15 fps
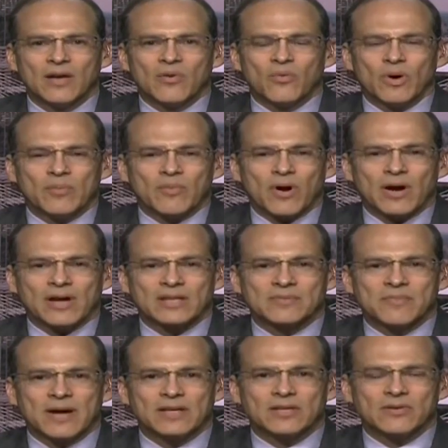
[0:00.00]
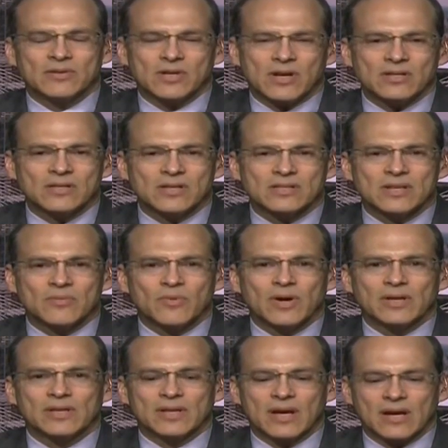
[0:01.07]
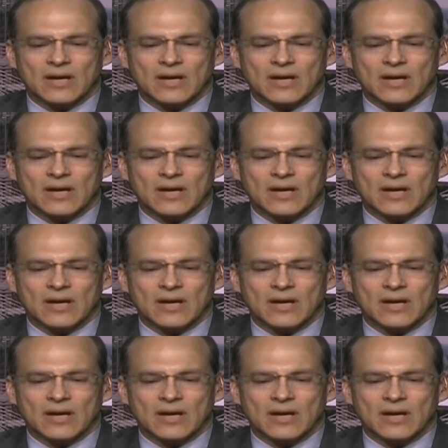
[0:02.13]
what markets might do is also somewhat uh,